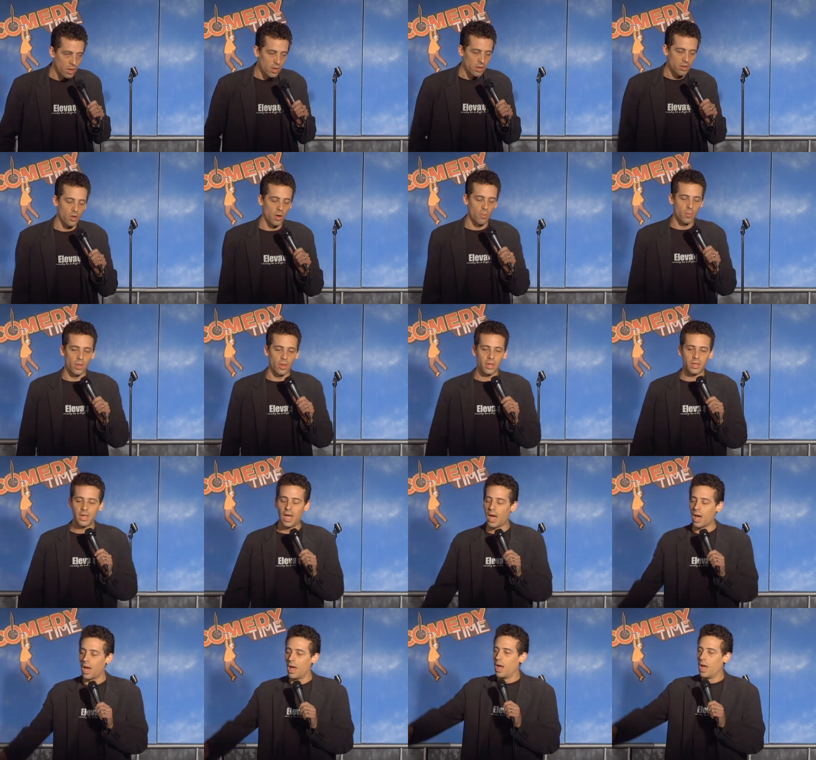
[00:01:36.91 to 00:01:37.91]
So I'm like,
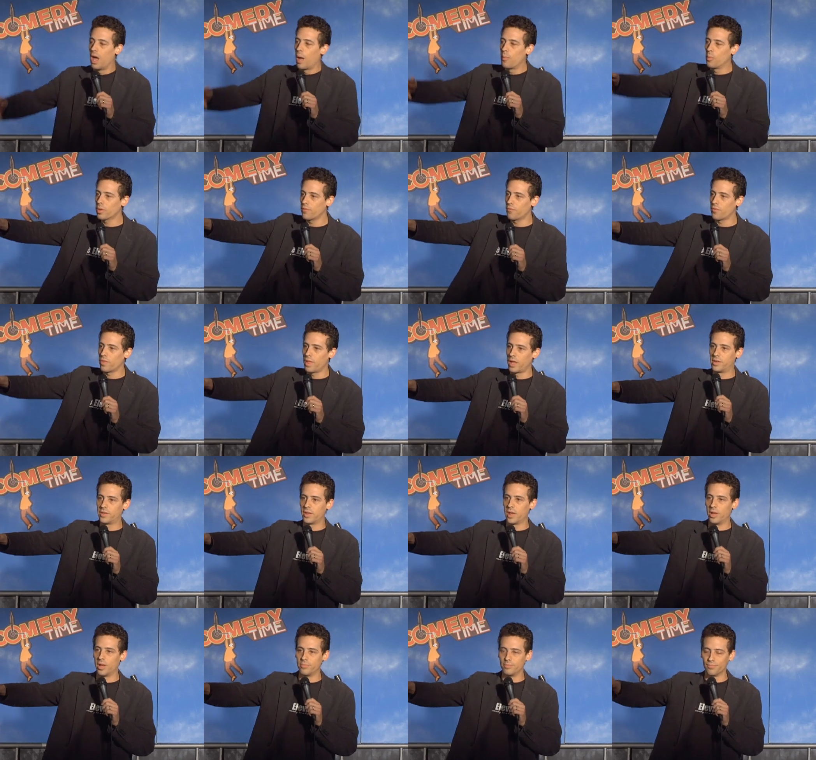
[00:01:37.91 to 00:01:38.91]
yeah, I'm looking for
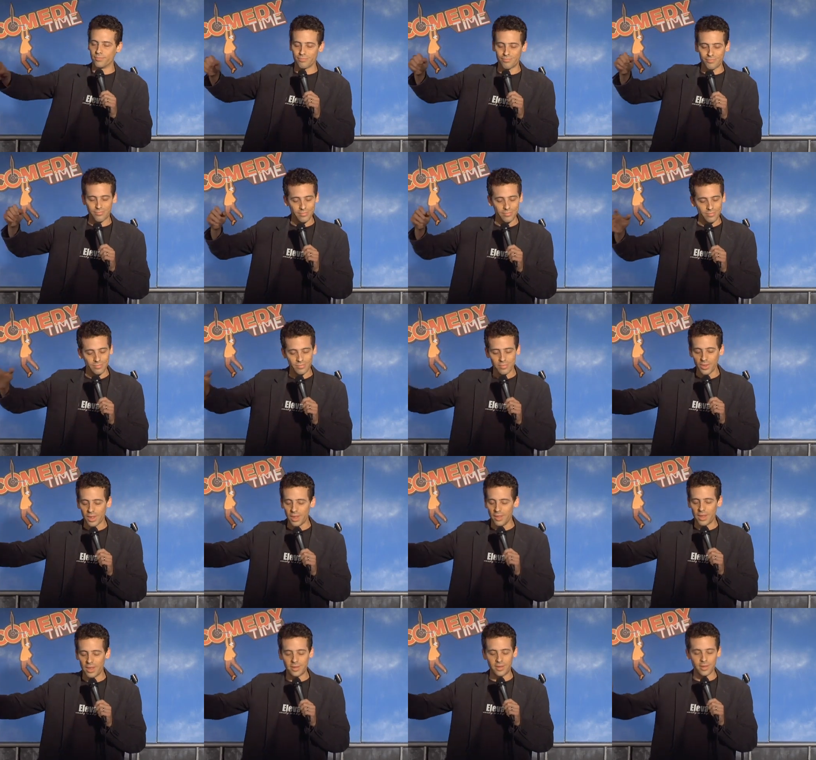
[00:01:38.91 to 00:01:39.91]

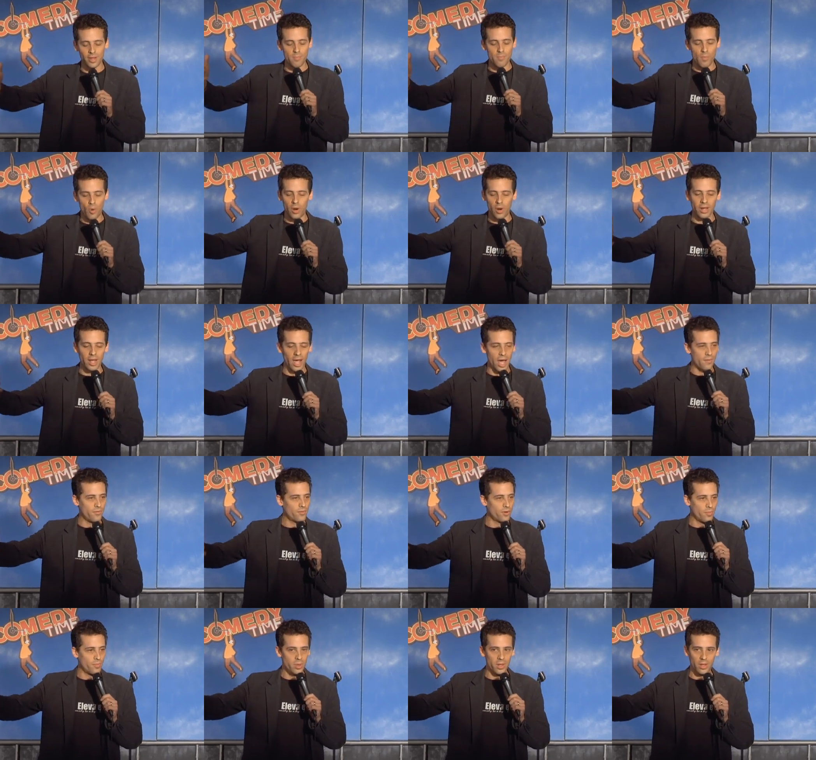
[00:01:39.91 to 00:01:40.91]
that morning
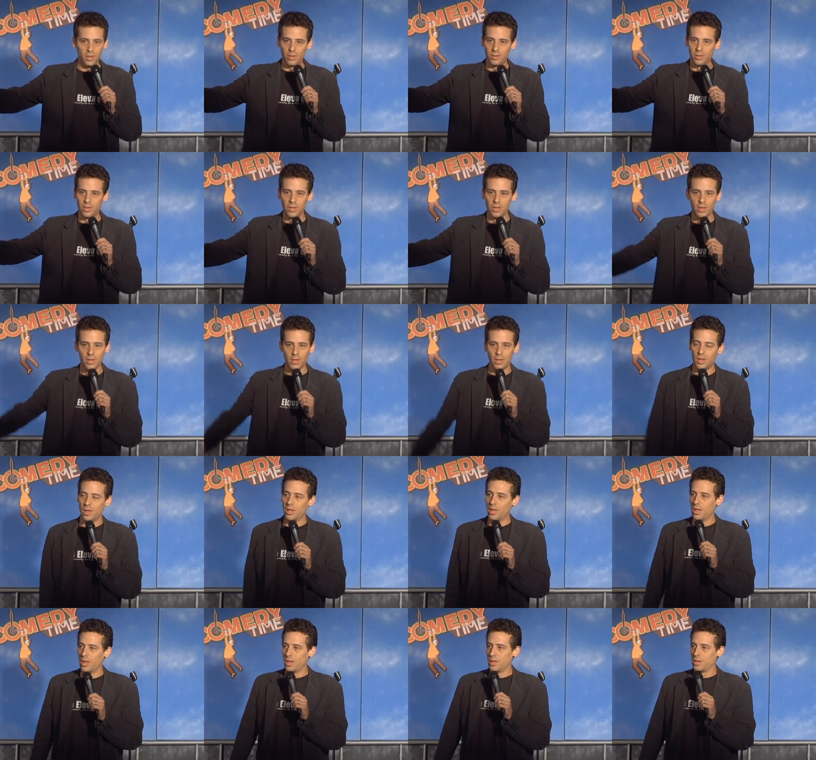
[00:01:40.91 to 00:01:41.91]
after pill.
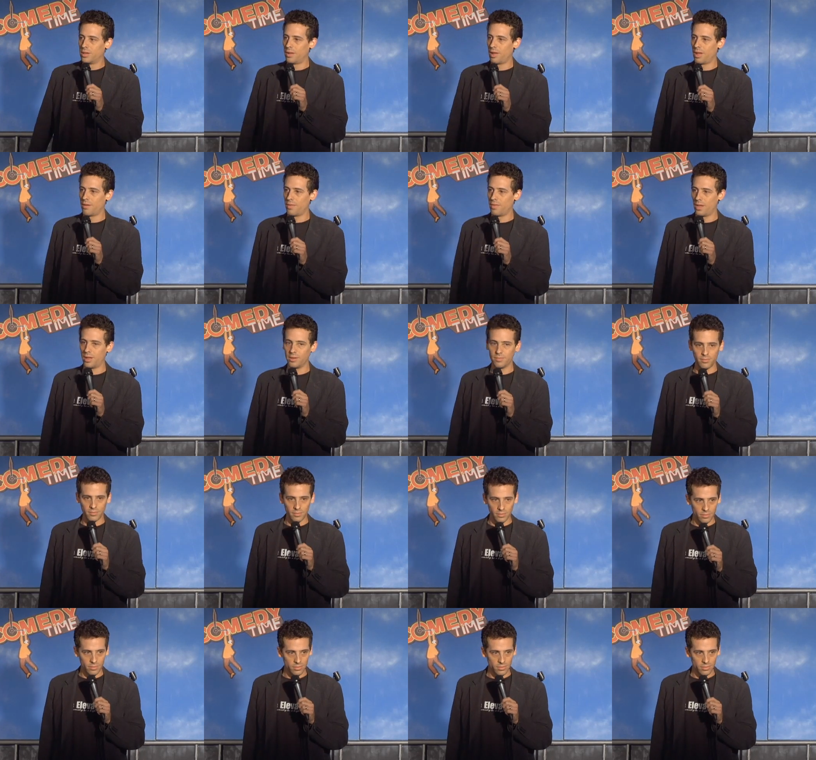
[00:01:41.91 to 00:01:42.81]
Do you have that?